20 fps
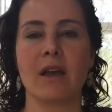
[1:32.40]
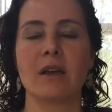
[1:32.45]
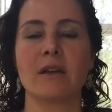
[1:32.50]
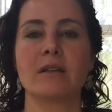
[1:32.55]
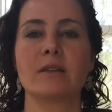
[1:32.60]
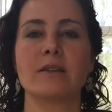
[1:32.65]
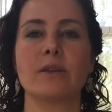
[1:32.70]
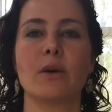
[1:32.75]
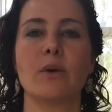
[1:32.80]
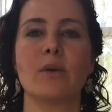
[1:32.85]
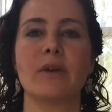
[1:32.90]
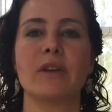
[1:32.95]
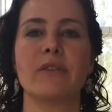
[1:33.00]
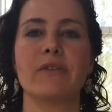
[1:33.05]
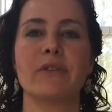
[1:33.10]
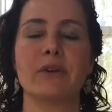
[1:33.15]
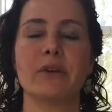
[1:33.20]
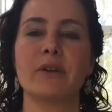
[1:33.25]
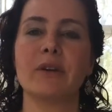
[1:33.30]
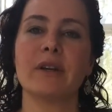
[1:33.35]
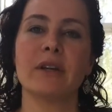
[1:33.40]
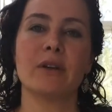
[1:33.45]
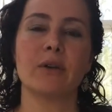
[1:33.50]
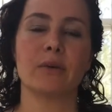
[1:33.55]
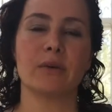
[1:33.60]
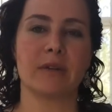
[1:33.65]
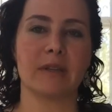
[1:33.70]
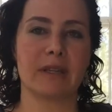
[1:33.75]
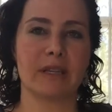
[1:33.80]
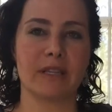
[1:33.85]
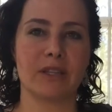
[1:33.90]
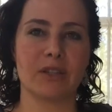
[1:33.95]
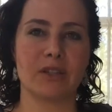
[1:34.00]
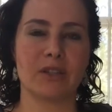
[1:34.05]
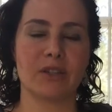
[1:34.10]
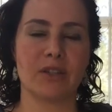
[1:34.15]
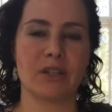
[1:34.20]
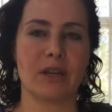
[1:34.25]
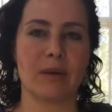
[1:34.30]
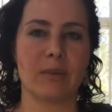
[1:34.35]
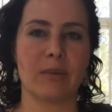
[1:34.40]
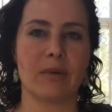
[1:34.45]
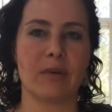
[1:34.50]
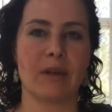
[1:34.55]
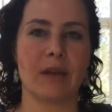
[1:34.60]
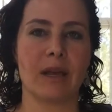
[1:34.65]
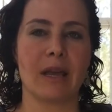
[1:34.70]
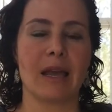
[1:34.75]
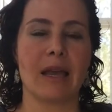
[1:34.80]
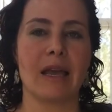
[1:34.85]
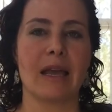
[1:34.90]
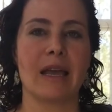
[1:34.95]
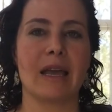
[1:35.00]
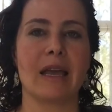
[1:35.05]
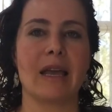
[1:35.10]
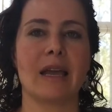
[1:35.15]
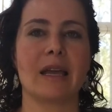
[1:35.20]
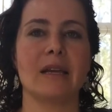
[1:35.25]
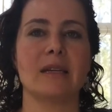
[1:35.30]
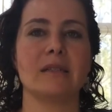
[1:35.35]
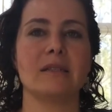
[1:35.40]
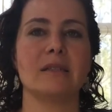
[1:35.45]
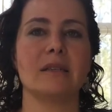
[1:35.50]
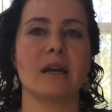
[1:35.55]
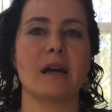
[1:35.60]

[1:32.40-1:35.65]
So if you're in a relationship and